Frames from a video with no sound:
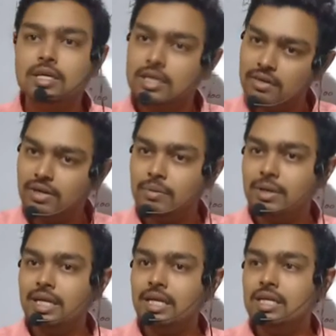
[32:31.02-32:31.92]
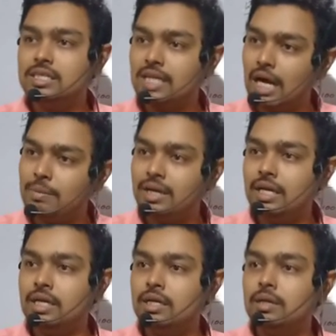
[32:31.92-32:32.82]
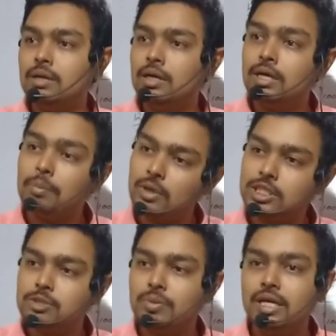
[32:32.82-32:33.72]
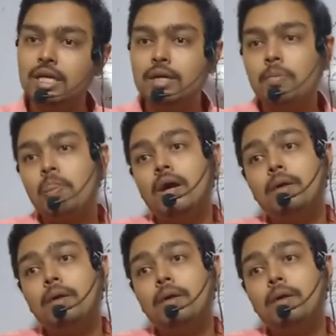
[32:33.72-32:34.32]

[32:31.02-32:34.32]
Dividend money, share money, deposits money,